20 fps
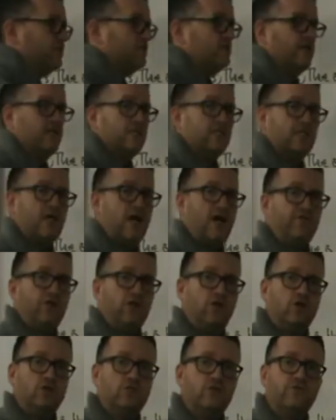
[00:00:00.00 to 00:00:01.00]
tends to have a
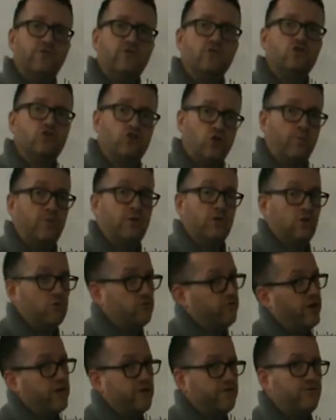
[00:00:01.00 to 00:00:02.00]
lot of tropical
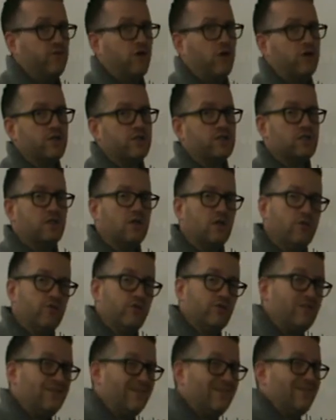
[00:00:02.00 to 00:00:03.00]
rainforest,
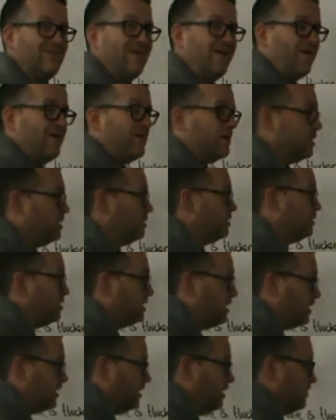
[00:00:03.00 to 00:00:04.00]
which is dark in
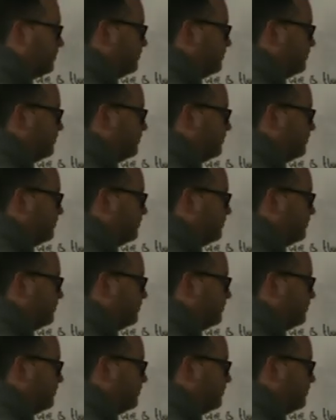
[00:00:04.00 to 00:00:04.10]
colour.